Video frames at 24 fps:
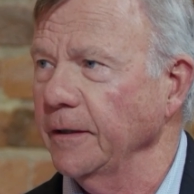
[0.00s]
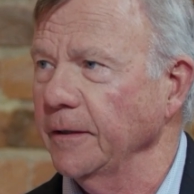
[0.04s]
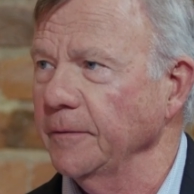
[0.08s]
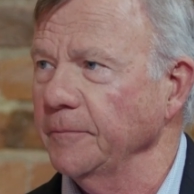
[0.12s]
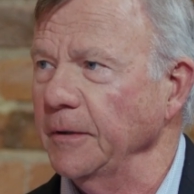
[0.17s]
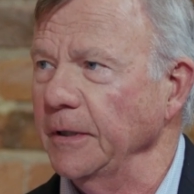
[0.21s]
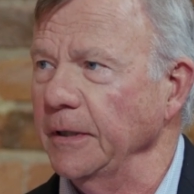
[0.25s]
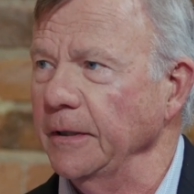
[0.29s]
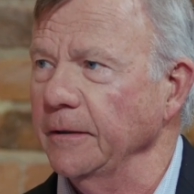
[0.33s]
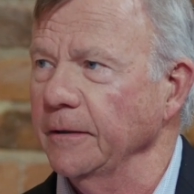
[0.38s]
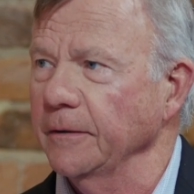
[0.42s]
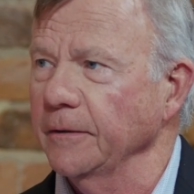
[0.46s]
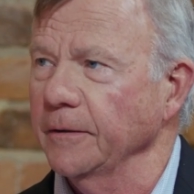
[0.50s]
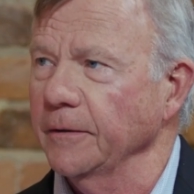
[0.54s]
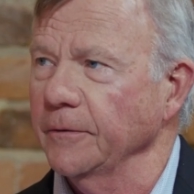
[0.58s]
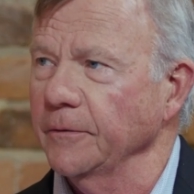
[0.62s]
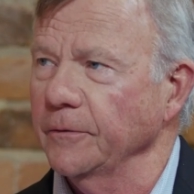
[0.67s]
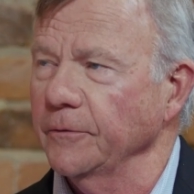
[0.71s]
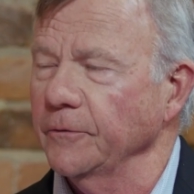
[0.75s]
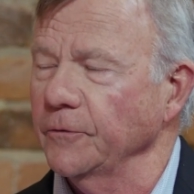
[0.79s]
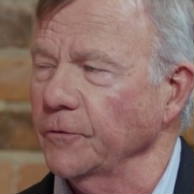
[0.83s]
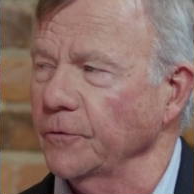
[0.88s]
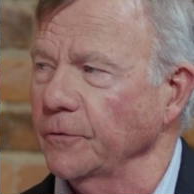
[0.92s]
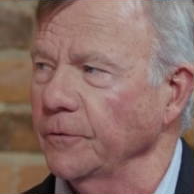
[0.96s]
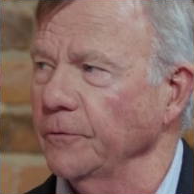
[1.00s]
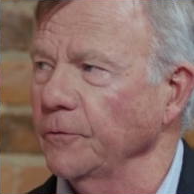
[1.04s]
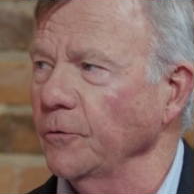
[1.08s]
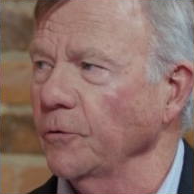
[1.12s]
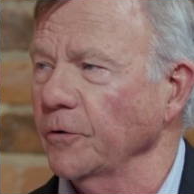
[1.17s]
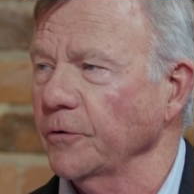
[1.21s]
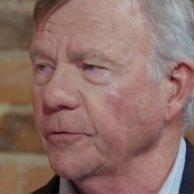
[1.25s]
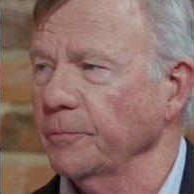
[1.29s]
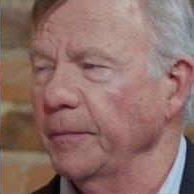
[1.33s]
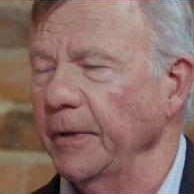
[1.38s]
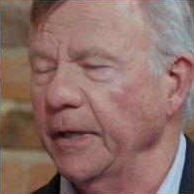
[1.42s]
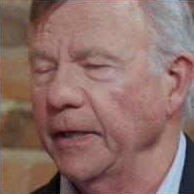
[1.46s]
I mean, there's a
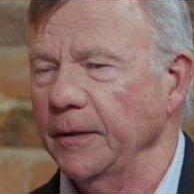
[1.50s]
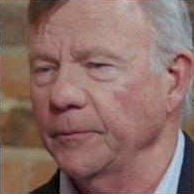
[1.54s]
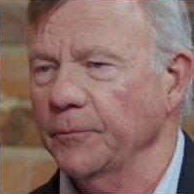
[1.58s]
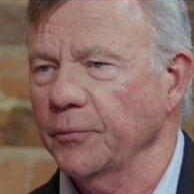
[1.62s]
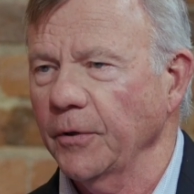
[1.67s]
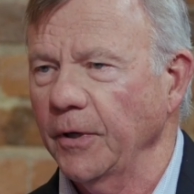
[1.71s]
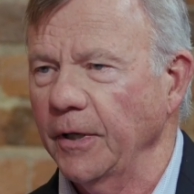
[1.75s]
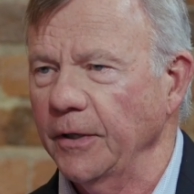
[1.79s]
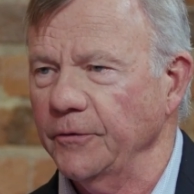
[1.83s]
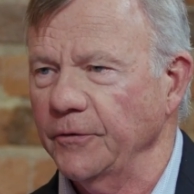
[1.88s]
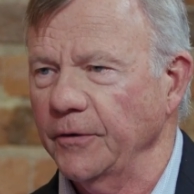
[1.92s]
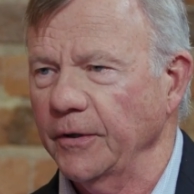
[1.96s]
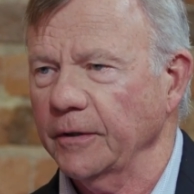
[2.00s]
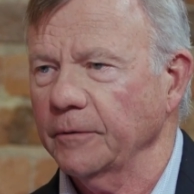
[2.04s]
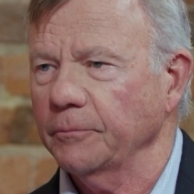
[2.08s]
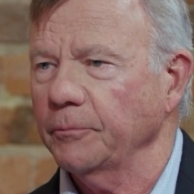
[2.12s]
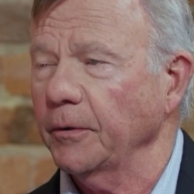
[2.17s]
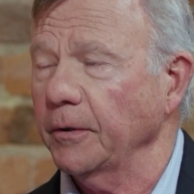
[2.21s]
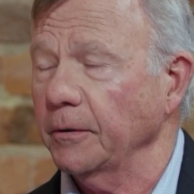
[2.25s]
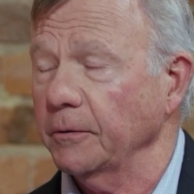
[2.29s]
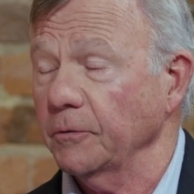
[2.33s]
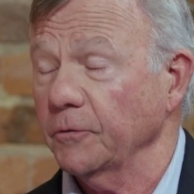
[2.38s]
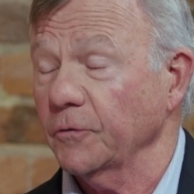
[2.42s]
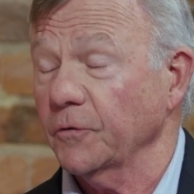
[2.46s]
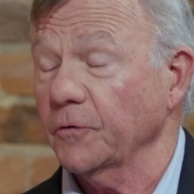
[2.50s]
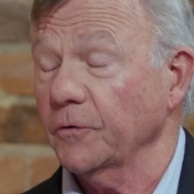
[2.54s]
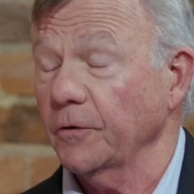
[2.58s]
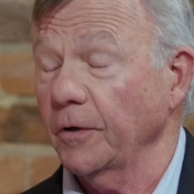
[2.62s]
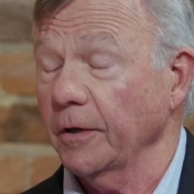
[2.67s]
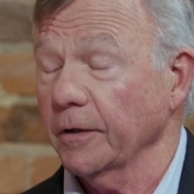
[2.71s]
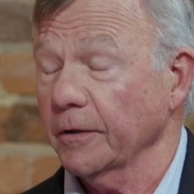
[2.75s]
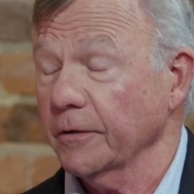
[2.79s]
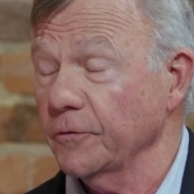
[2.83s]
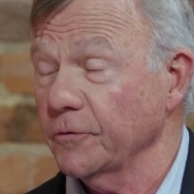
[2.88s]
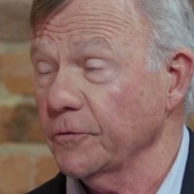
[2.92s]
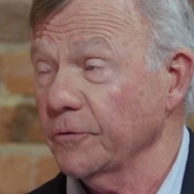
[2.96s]
North Main project, probably will
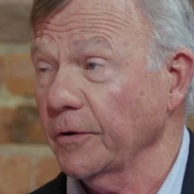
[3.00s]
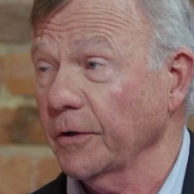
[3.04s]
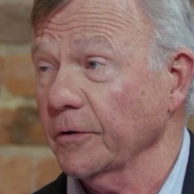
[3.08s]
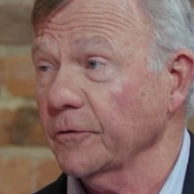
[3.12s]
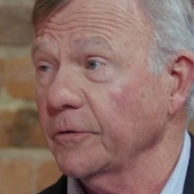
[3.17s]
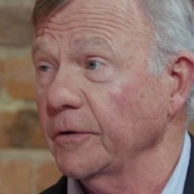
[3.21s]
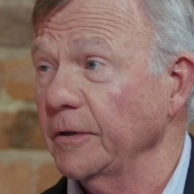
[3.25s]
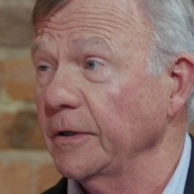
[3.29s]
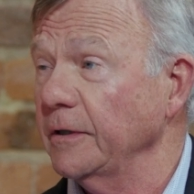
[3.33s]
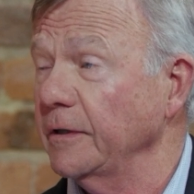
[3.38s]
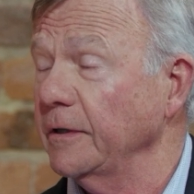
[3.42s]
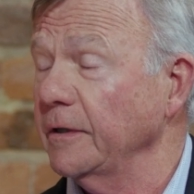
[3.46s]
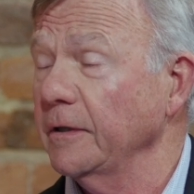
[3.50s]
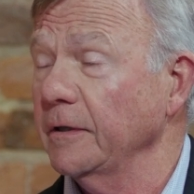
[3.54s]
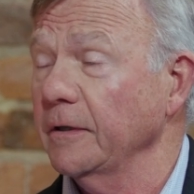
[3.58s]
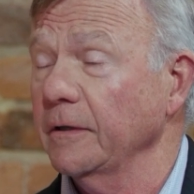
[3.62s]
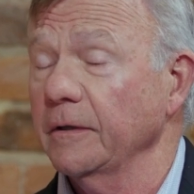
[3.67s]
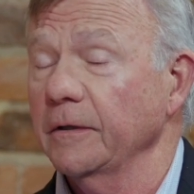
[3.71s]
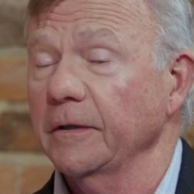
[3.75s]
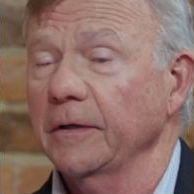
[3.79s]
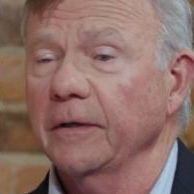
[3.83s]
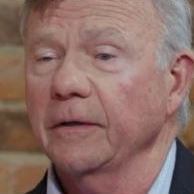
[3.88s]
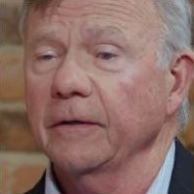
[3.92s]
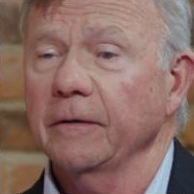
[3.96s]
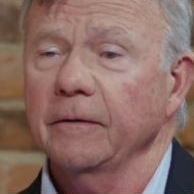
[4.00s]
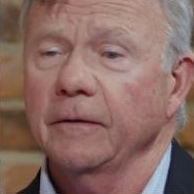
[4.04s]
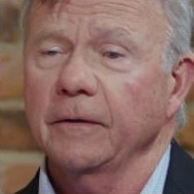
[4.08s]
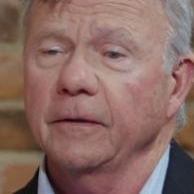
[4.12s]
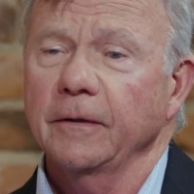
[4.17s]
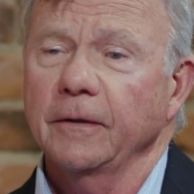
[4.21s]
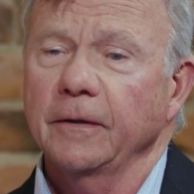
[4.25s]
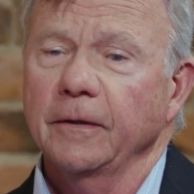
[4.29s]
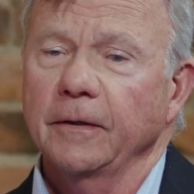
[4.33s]
start construction at the end of the year.